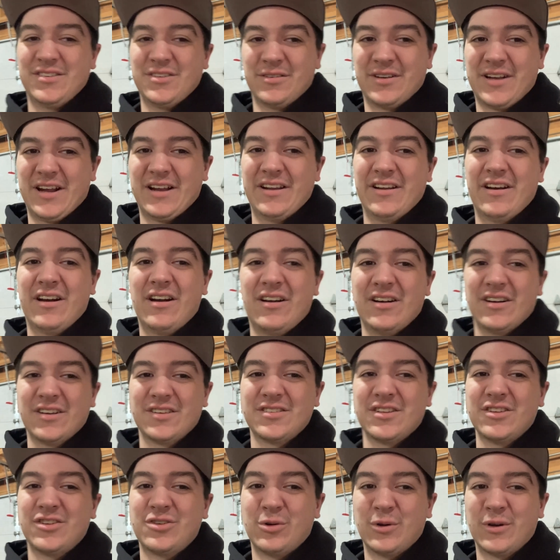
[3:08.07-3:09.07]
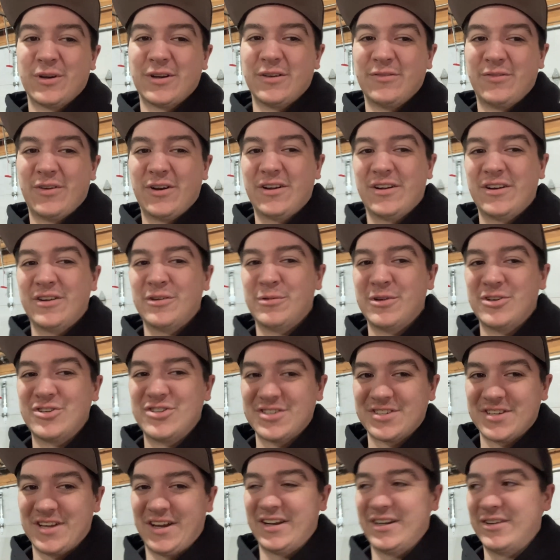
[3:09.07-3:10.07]
so it kind of hugs the torque converter, which
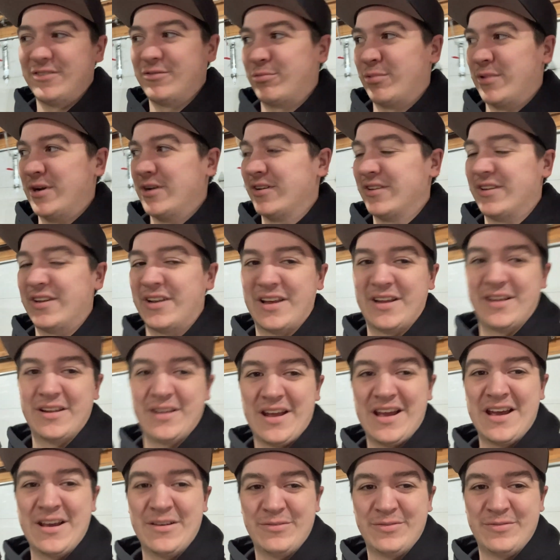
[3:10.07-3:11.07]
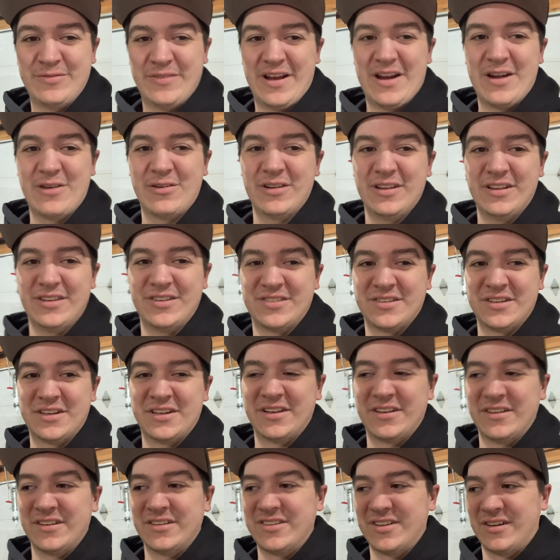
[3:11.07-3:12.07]
is kind of weird that I have not really
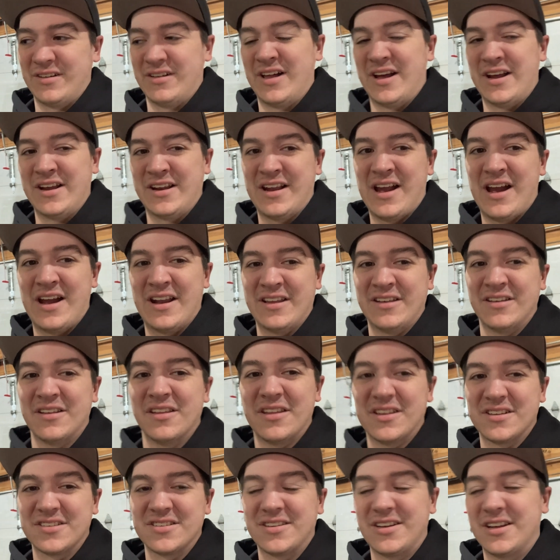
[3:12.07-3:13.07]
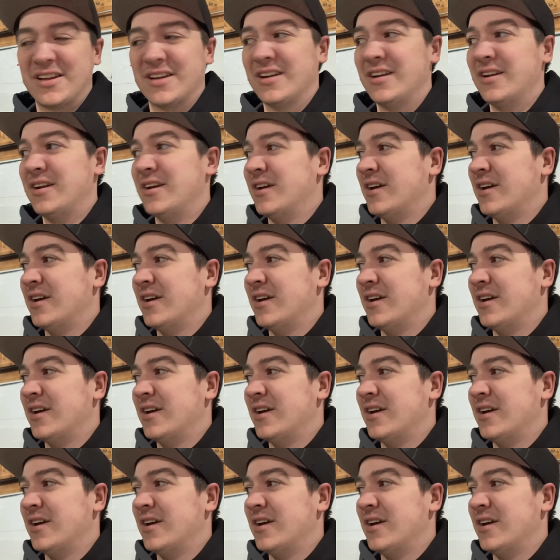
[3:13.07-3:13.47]
seen until I got into this thing.